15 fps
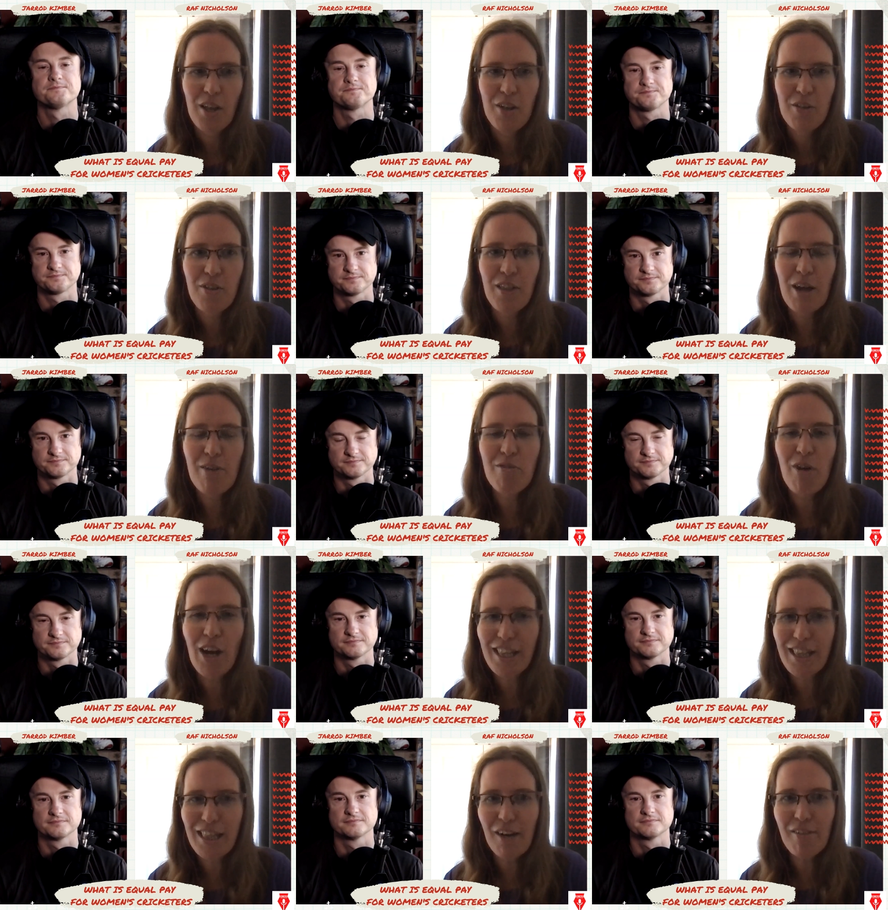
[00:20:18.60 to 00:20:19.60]
Speaker 1: So they'll
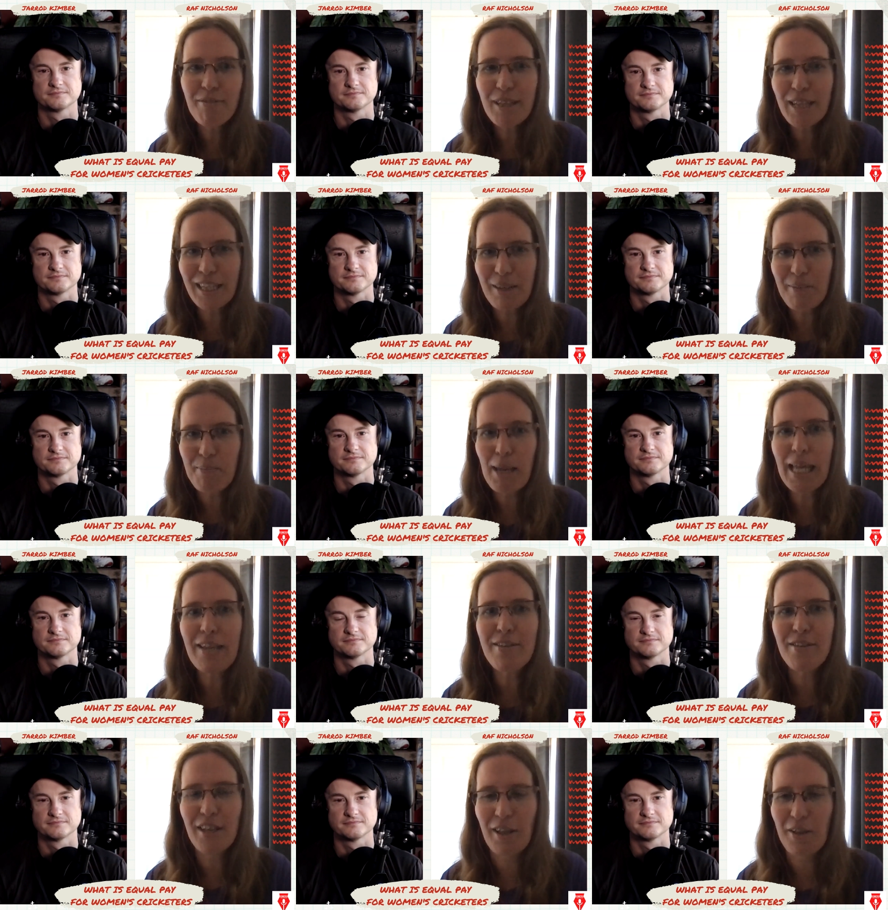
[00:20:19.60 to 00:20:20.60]
write lovely
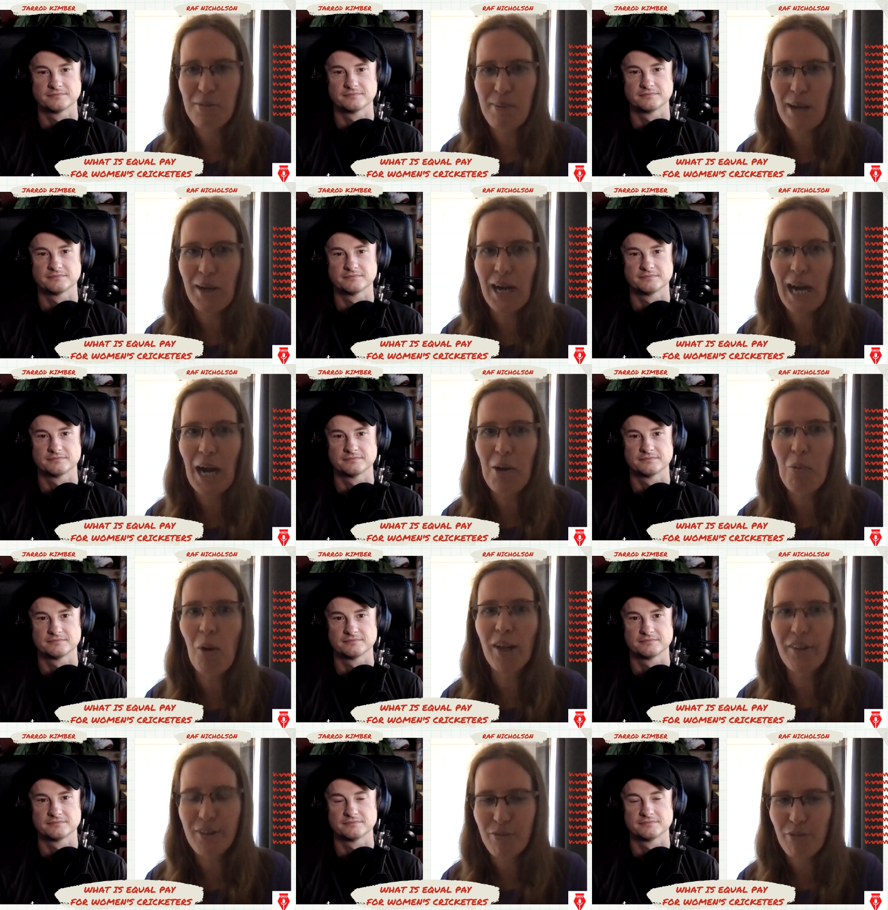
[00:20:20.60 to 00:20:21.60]
pieces about how
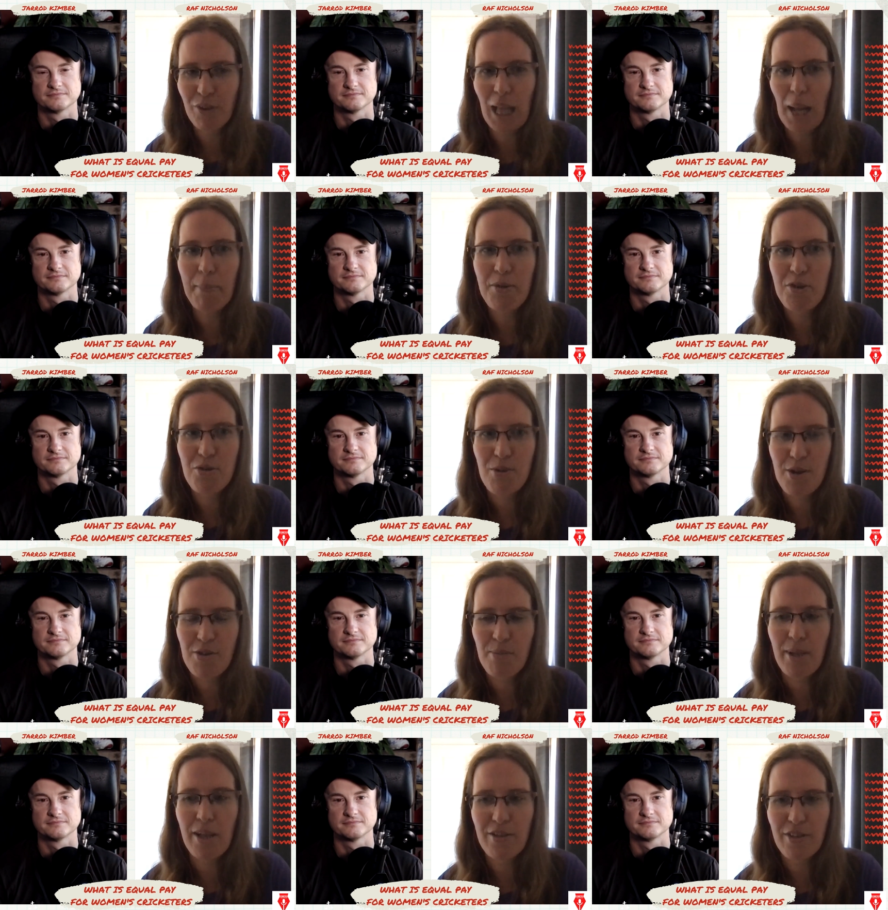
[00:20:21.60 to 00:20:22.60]
wonderful
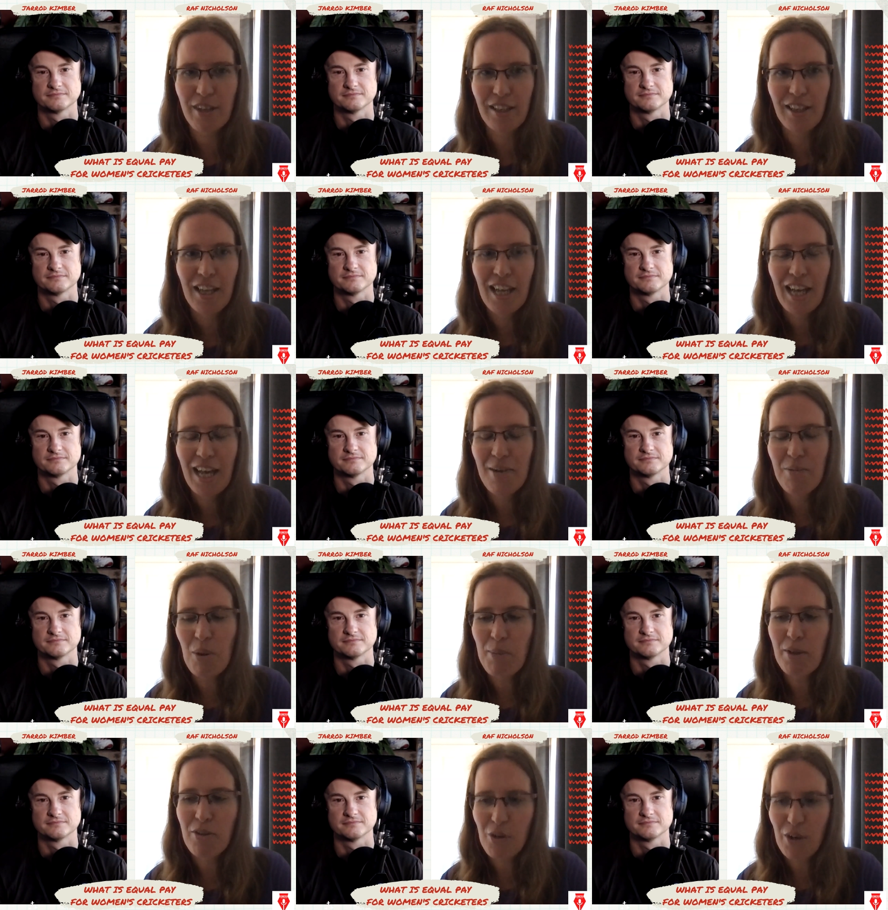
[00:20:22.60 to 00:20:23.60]
amateurism is in
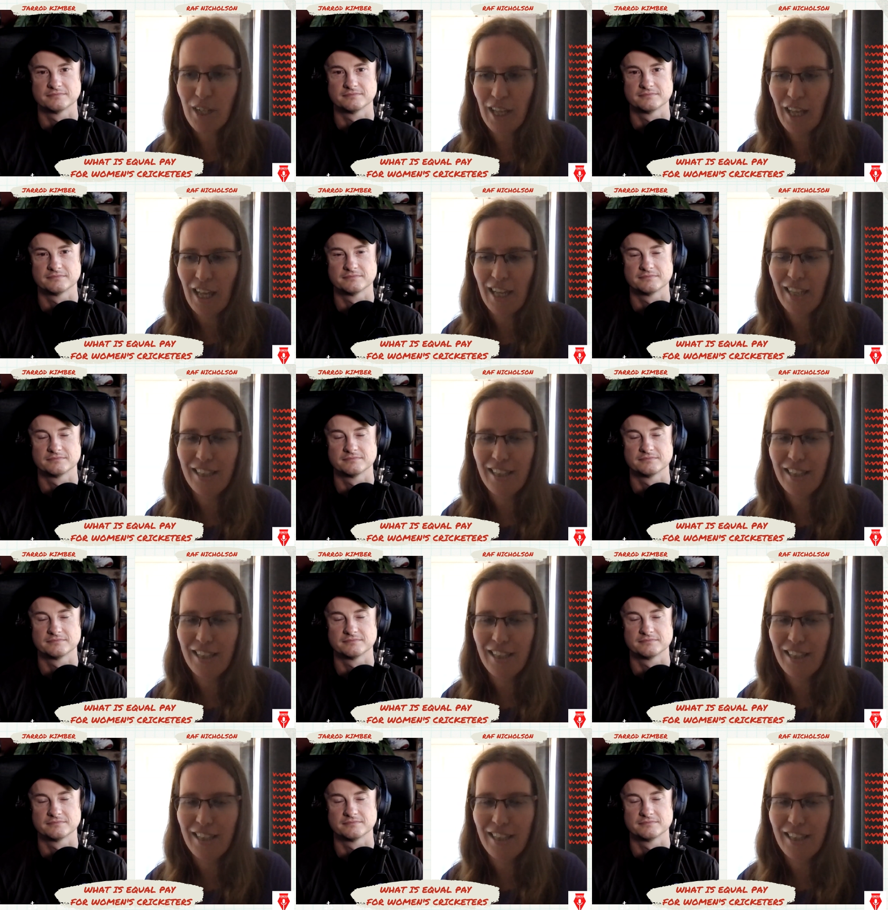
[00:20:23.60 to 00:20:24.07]
women's cricket.